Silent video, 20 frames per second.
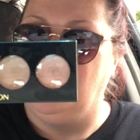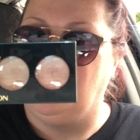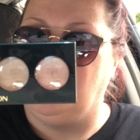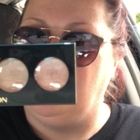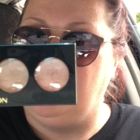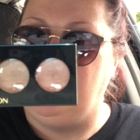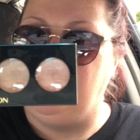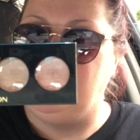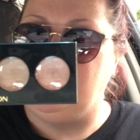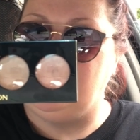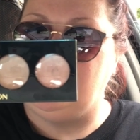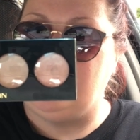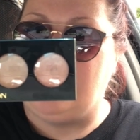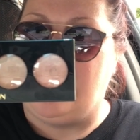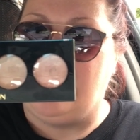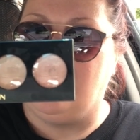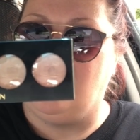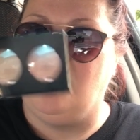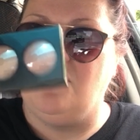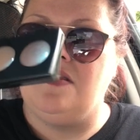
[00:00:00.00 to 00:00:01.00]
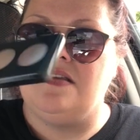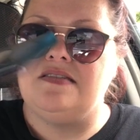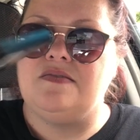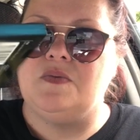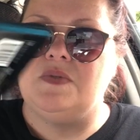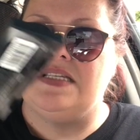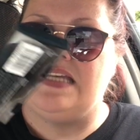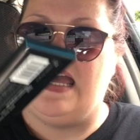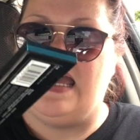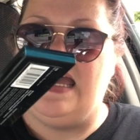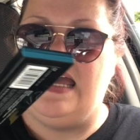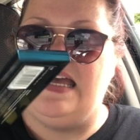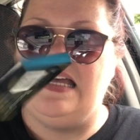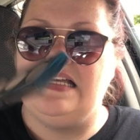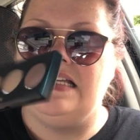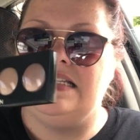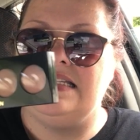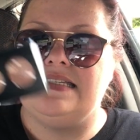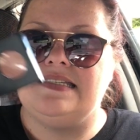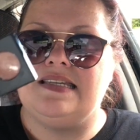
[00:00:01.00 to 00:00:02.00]
Cream Shadow. This was
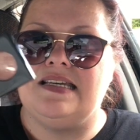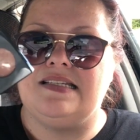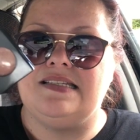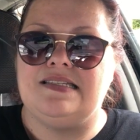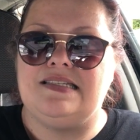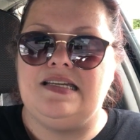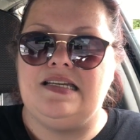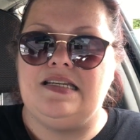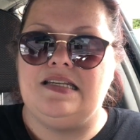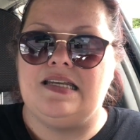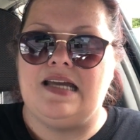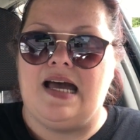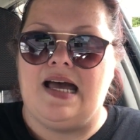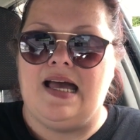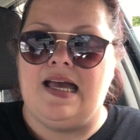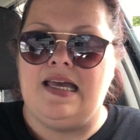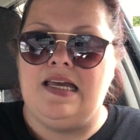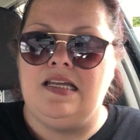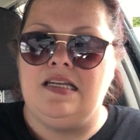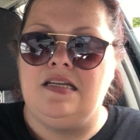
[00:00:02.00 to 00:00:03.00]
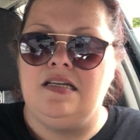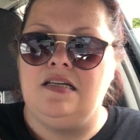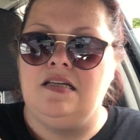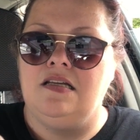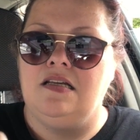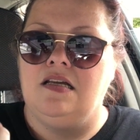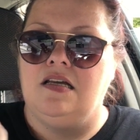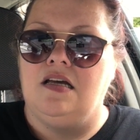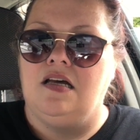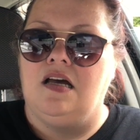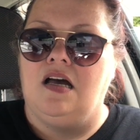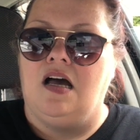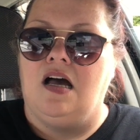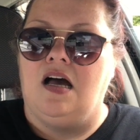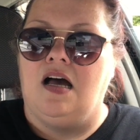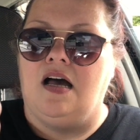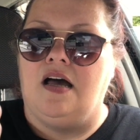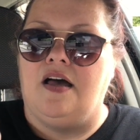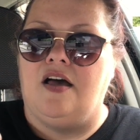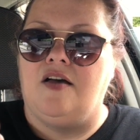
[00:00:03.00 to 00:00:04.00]
8.69.
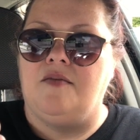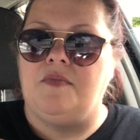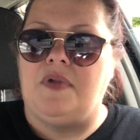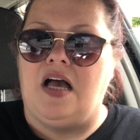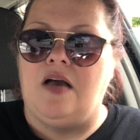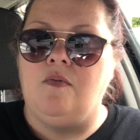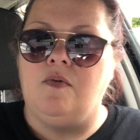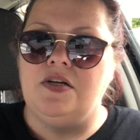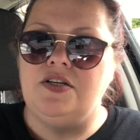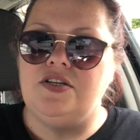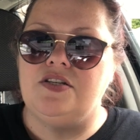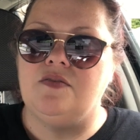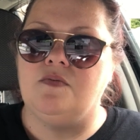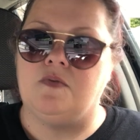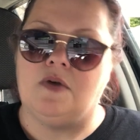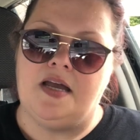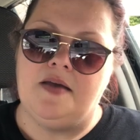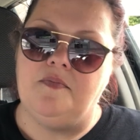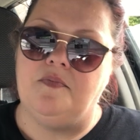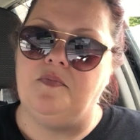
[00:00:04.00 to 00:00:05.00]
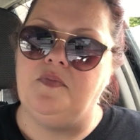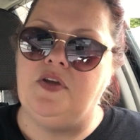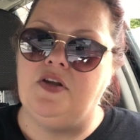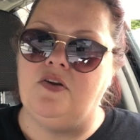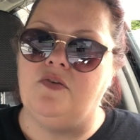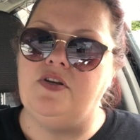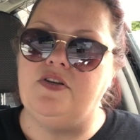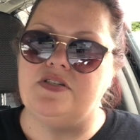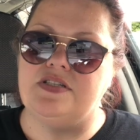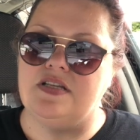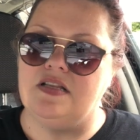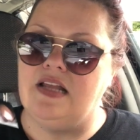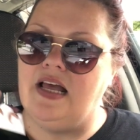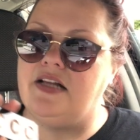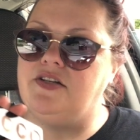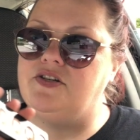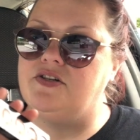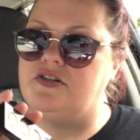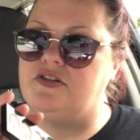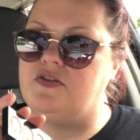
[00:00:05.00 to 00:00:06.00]
Um, I wish the right, you know, you
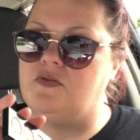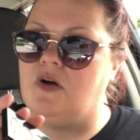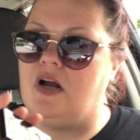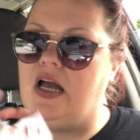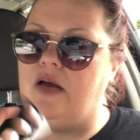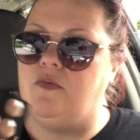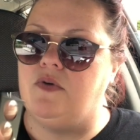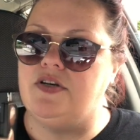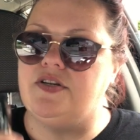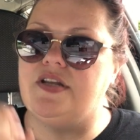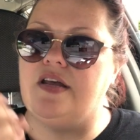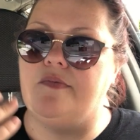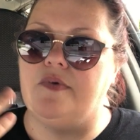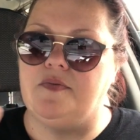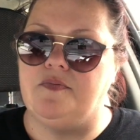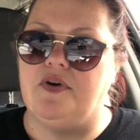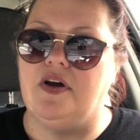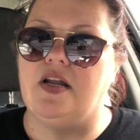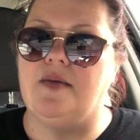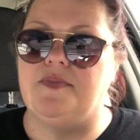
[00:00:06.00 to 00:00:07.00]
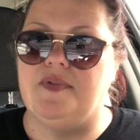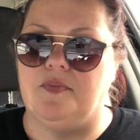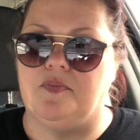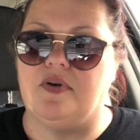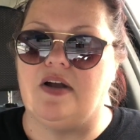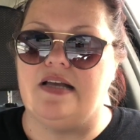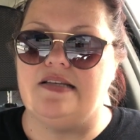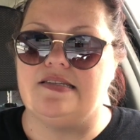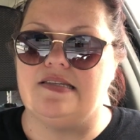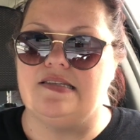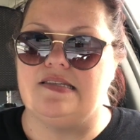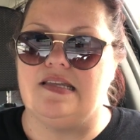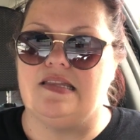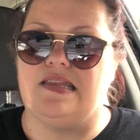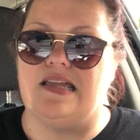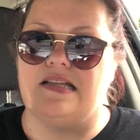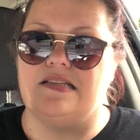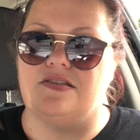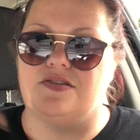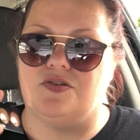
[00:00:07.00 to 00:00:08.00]
select your store. I wish they would put up the prices
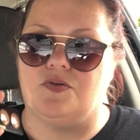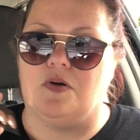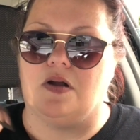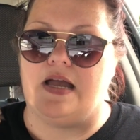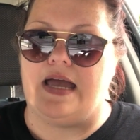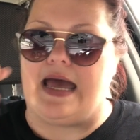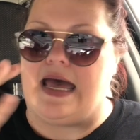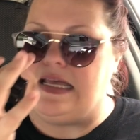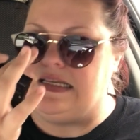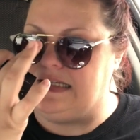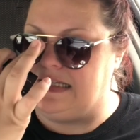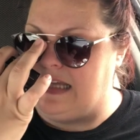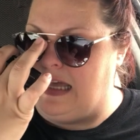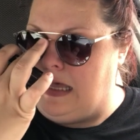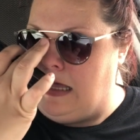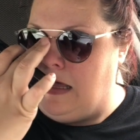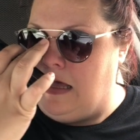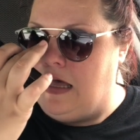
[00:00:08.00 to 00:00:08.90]
that that store has.